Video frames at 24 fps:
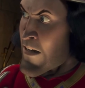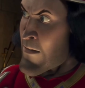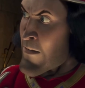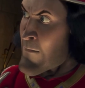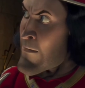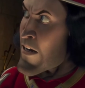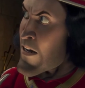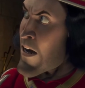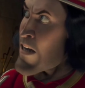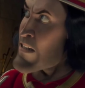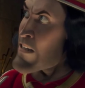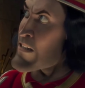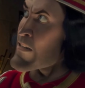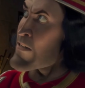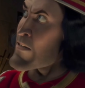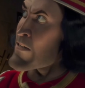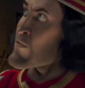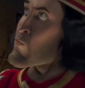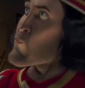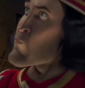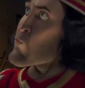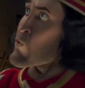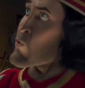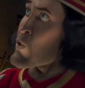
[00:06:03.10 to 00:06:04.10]
Man.
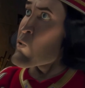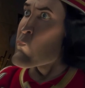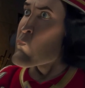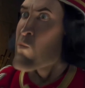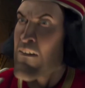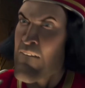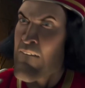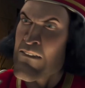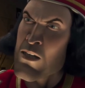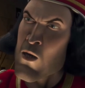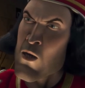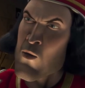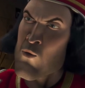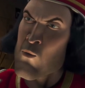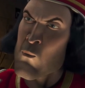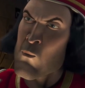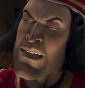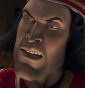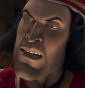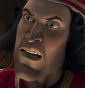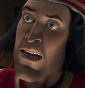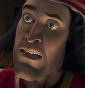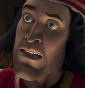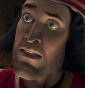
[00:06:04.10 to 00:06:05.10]
Who lives on Drury
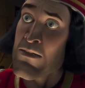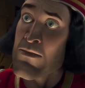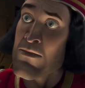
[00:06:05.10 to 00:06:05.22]
Lane?